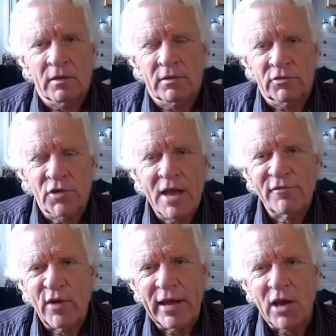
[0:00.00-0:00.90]

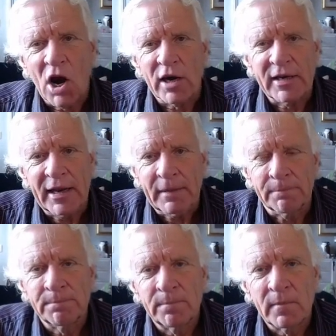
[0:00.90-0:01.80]
Driveway gardening
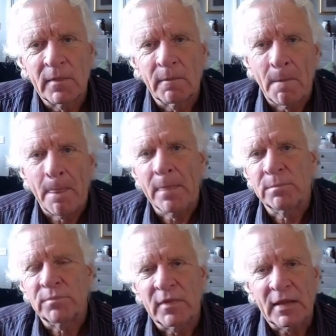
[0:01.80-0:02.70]

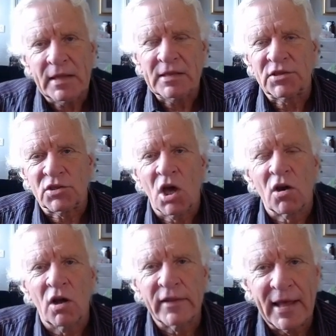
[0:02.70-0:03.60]
is not
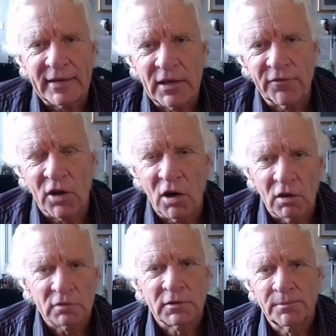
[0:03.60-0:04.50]
all that
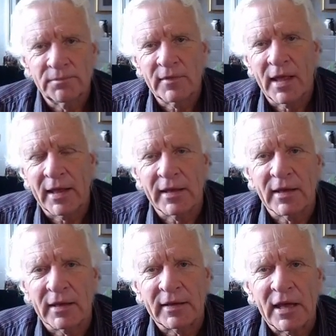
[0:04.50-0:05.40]
difficult, and you
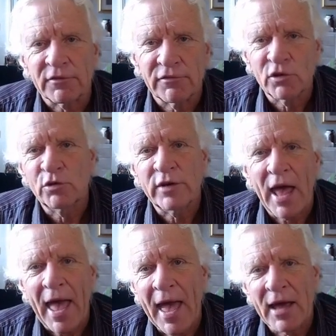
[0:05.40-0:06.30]
can get food
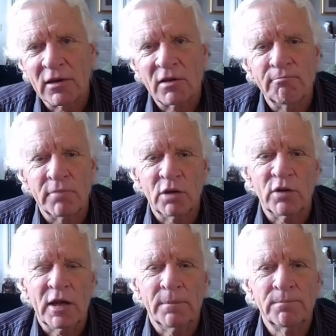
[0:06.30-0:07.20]
and
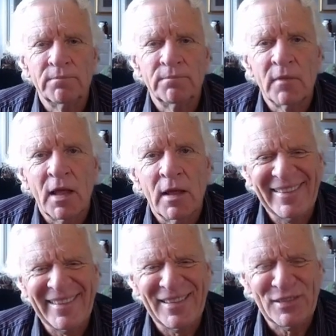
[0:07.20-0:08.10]
beauty.
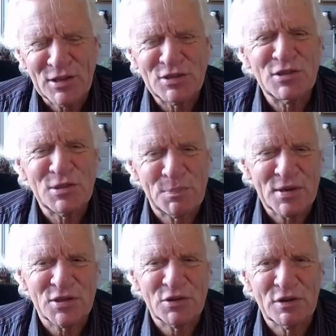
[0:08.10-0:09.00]
This is a
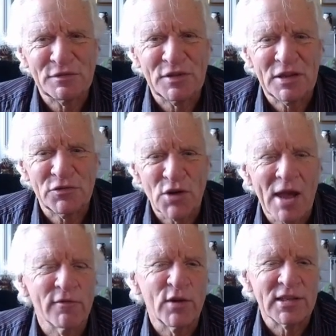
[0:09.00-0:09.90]
picture of the
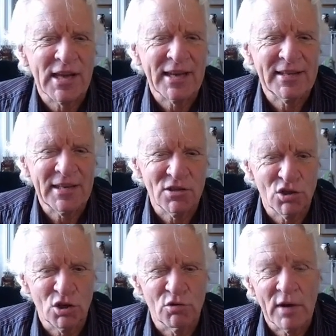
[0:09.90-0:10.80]
driveway taken in
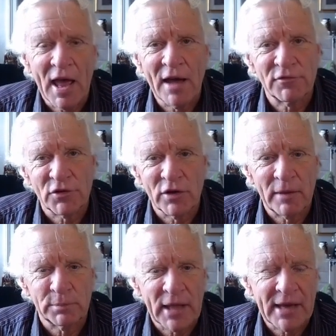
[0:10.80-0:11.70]
June. After I
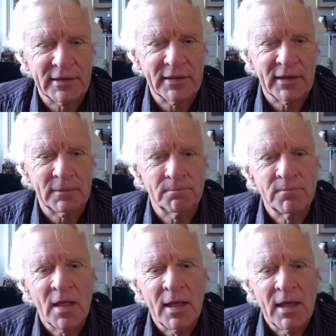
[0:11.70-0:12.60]
planted it,
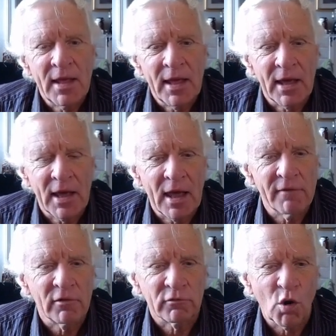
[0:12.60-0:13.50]
I have a
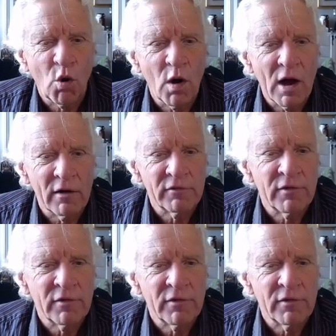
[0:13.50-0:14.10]
row of,